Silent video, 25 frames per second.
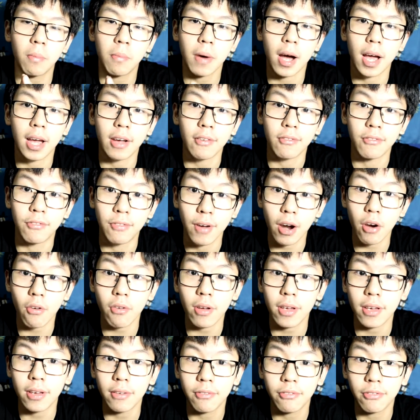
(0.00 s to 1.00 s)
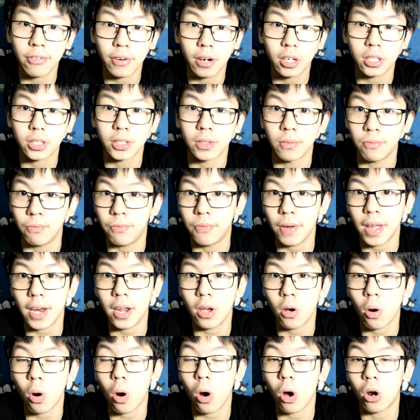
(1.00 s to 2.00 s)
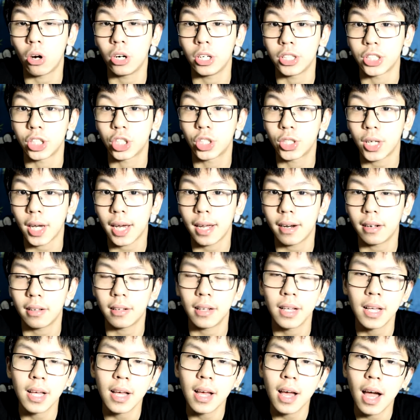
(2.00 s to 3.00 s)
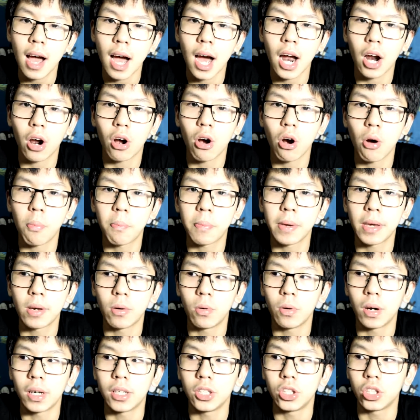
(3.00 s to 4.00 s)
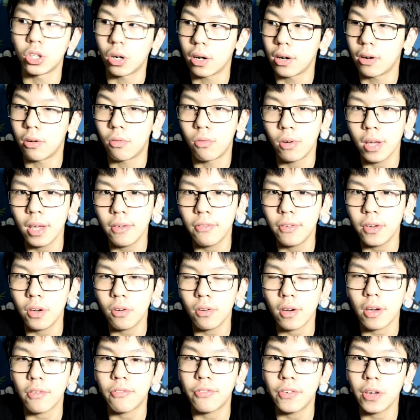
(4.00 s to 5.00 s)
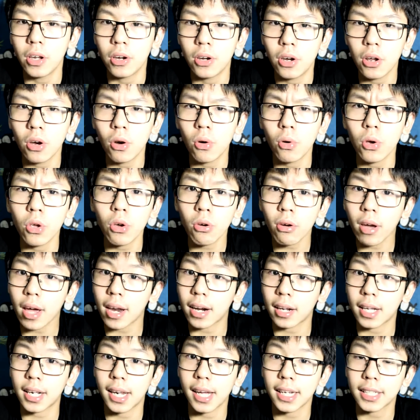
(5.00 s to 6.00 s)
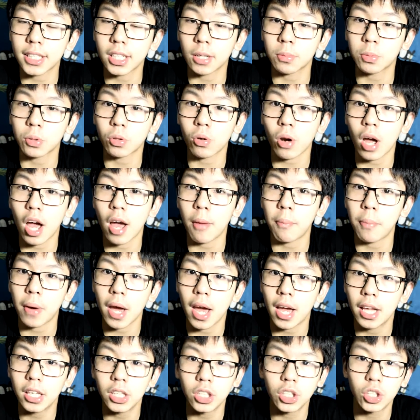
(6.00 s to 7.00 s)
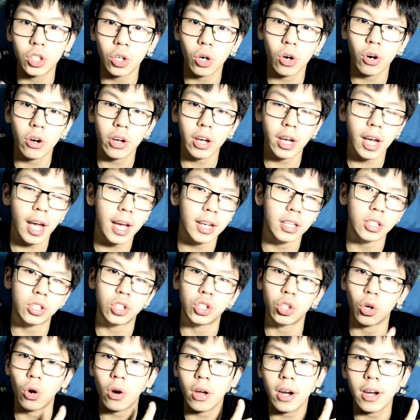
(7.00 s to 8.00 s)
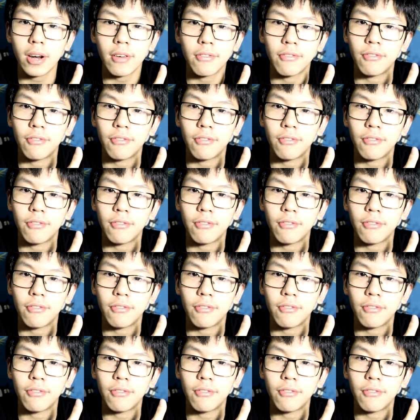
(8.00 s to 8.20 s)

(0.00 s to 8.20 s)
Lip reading: my very first video on this channel. I hope you enjoyed the review. If you do, you can click subscribe, enjoy, and join the